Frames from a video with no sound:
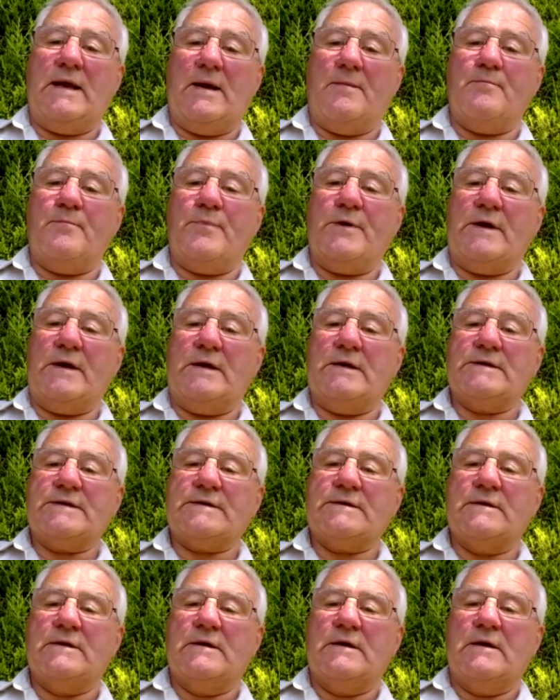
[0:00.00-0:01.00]

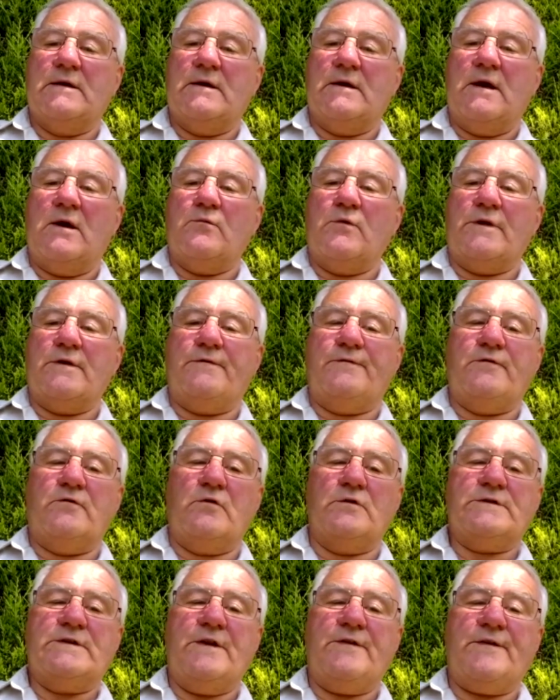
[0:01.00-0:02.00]
MPs and with a
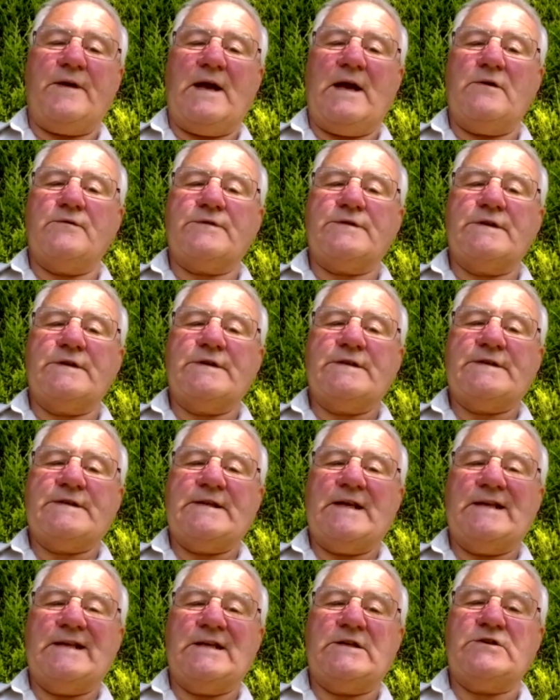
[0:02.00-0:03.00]
40,000
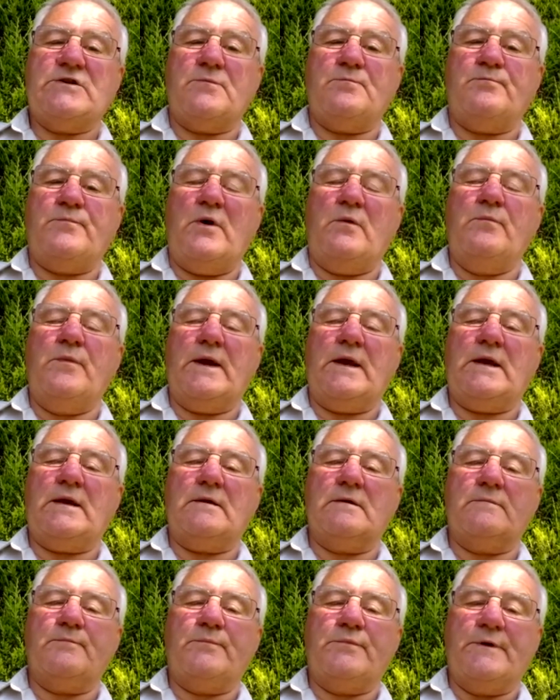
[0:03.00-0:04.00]
signature public
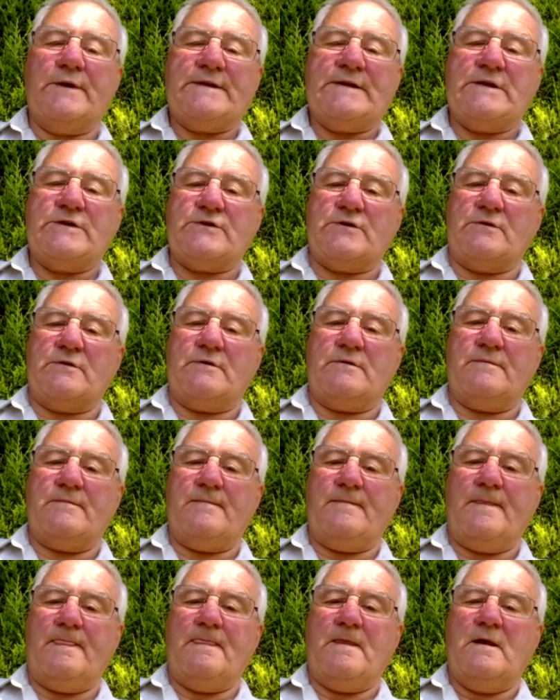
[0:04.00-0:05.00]
petition,
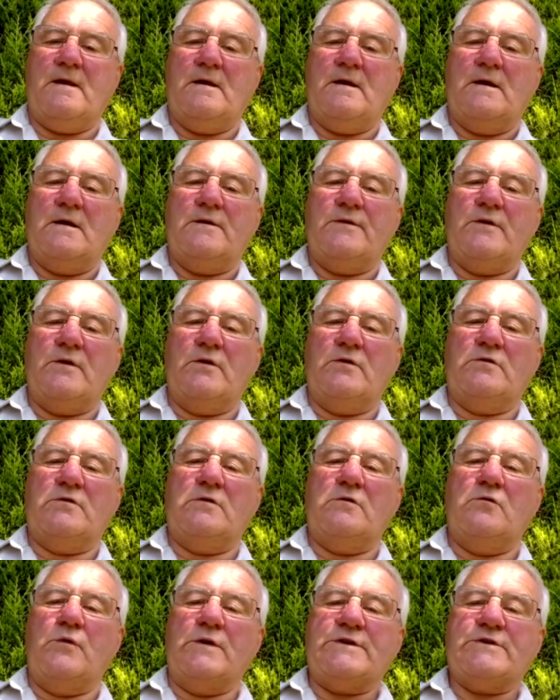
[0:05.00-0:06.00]
the
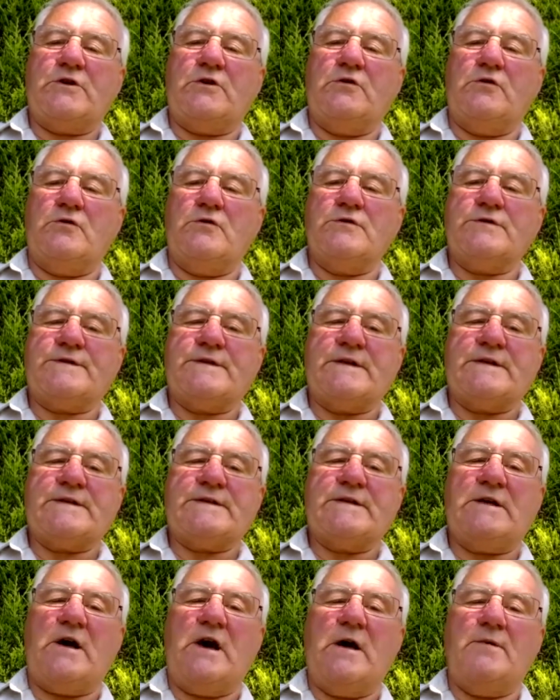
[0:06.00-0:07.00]
law which caused this
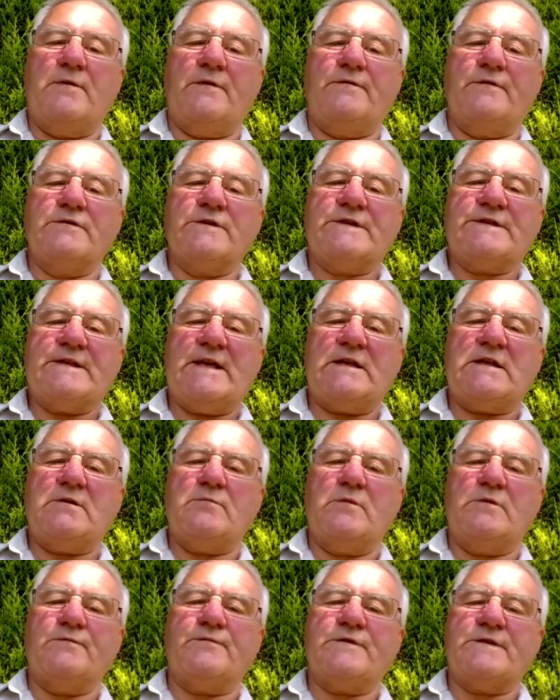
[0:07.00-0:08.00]
time of
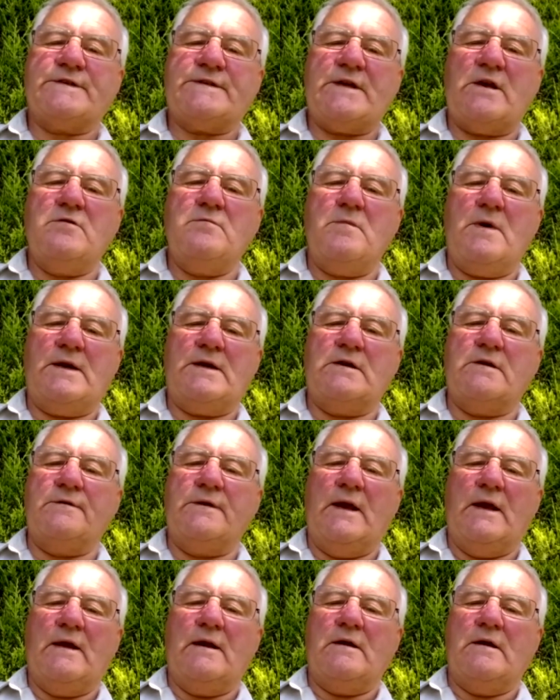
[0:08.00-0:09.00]
unsettlement for so many
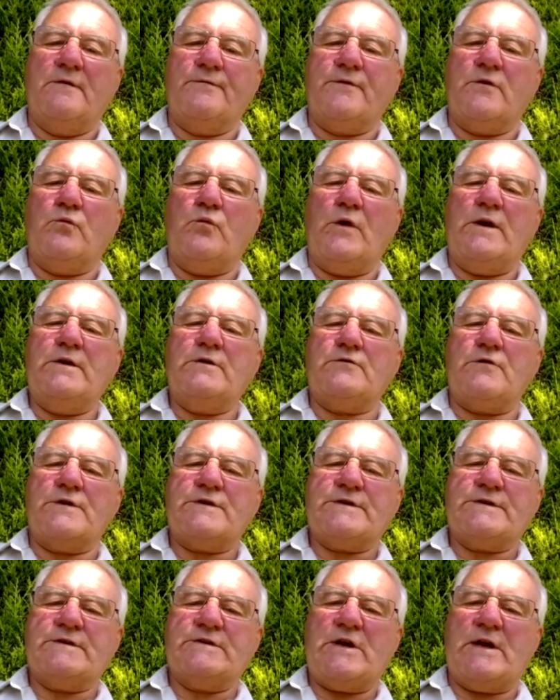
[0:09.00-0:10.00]
of the
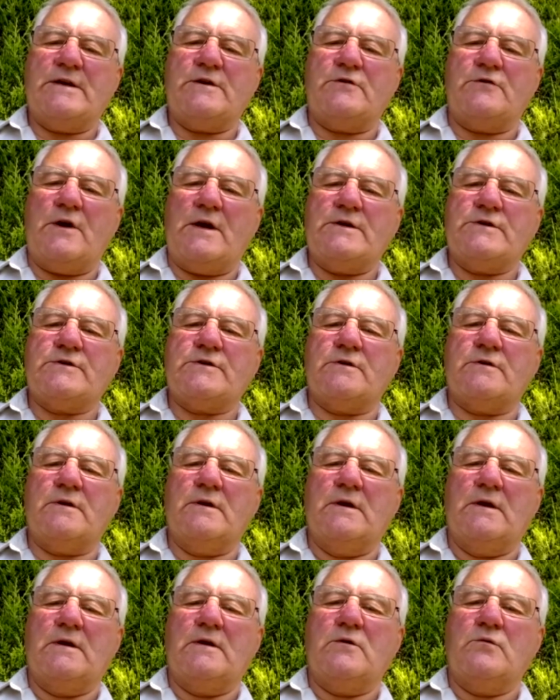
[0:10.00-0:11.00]
Windrush generation
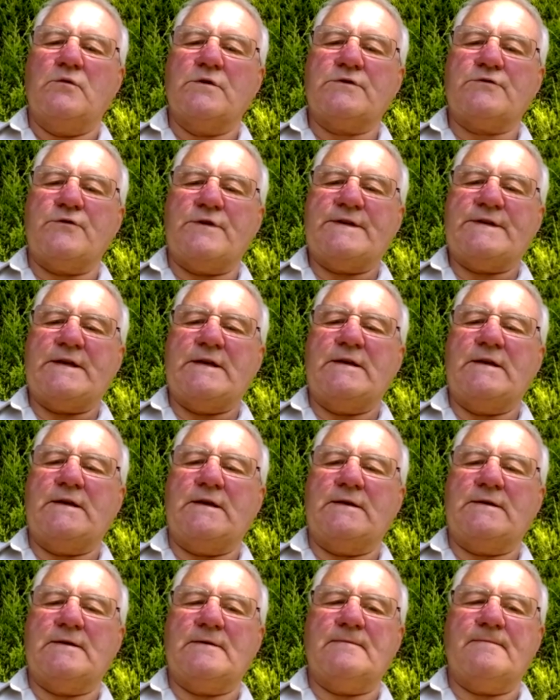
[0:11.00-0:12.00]
was
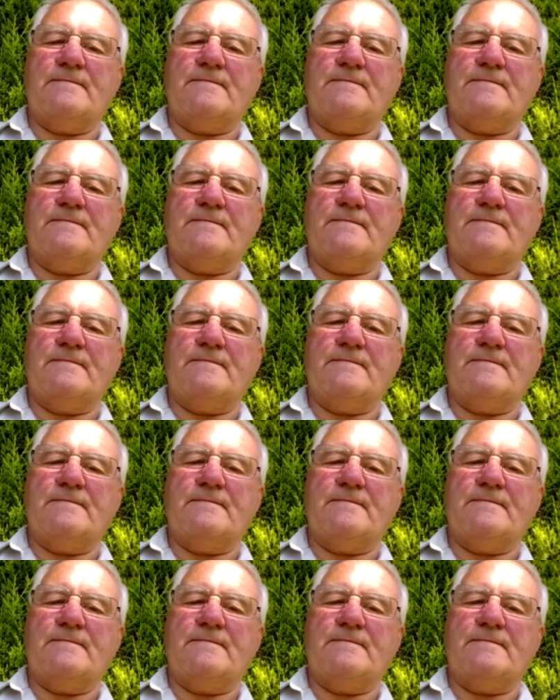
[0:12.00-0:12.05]
rescinded.